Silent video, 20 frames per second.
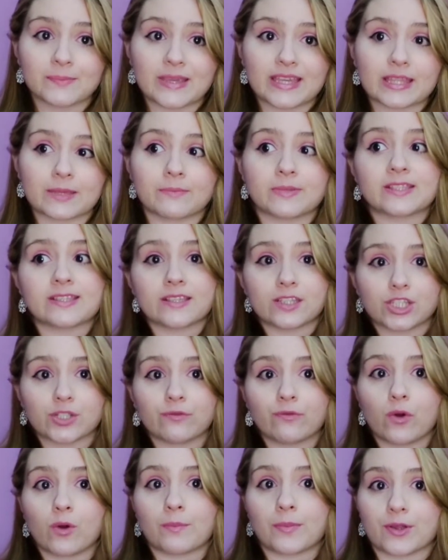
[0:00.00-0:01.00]
me, the position
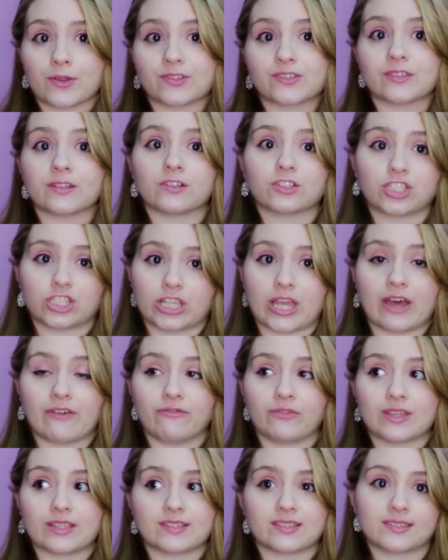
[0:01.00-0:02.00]
for personal chef
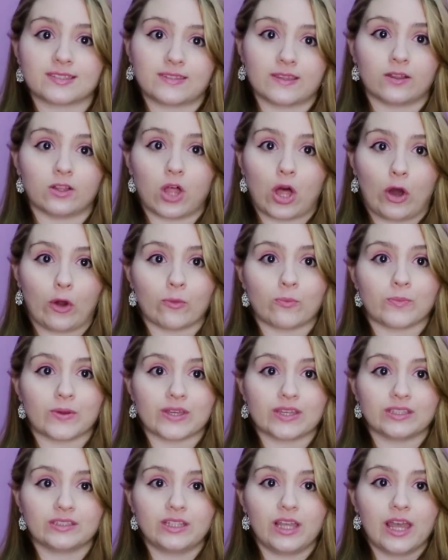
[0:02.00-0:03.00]
is still
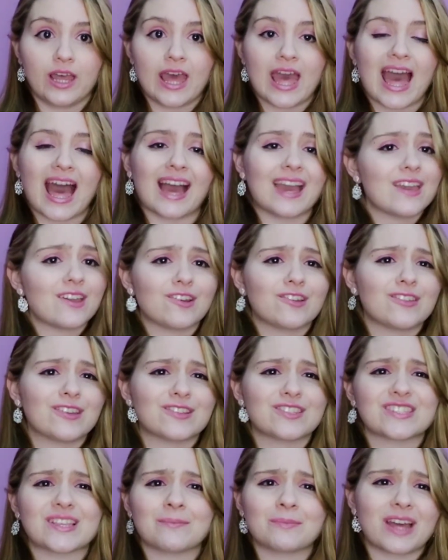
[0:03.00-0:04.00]
open. I hear
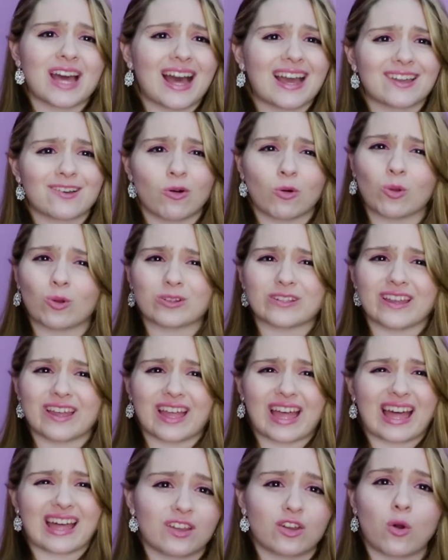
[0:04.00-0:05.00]
there's some guy called
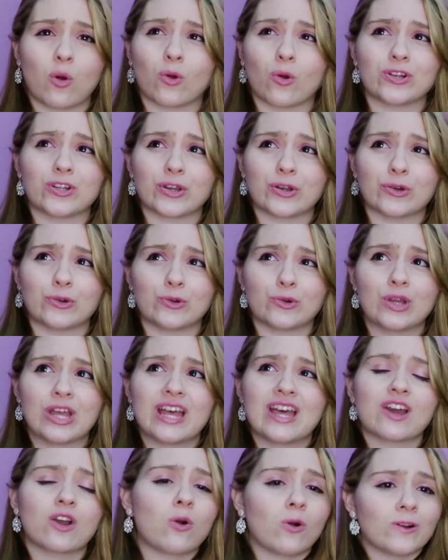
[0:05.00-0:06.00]

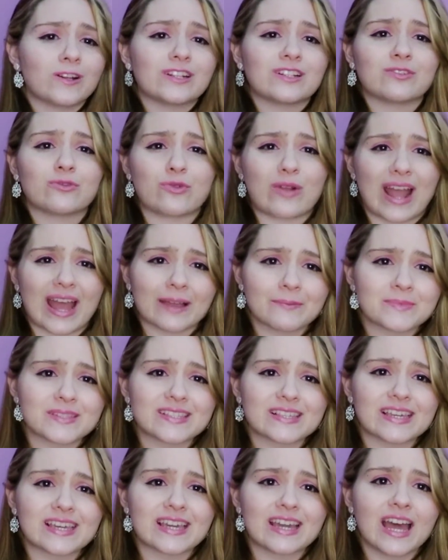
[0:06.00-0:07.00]
Gordon
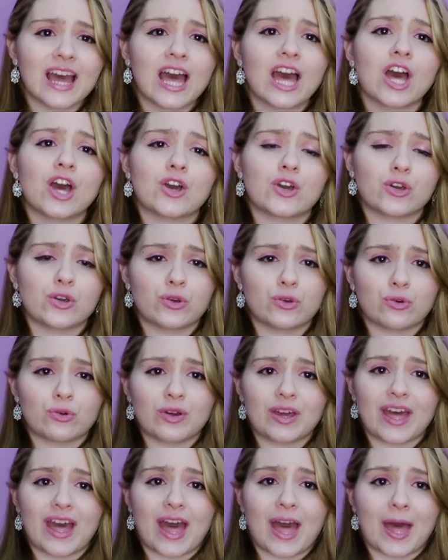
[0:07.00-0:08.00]
Ramsay who
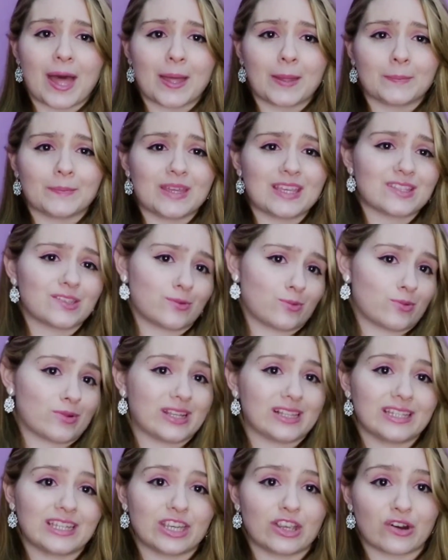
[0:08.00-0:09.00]
is
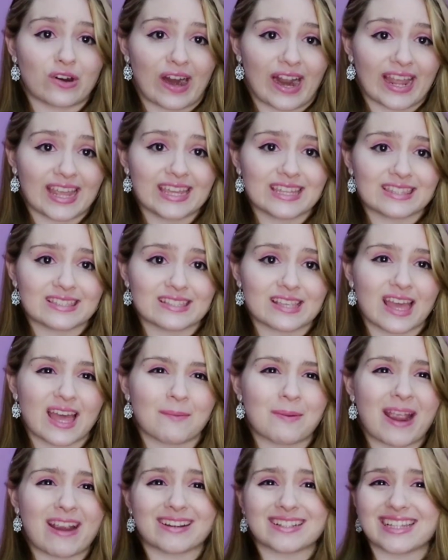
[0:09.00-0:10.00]
really great.
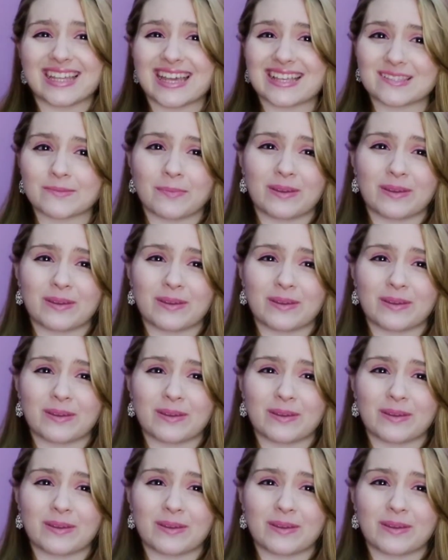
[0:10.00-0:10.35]
Apparently he has a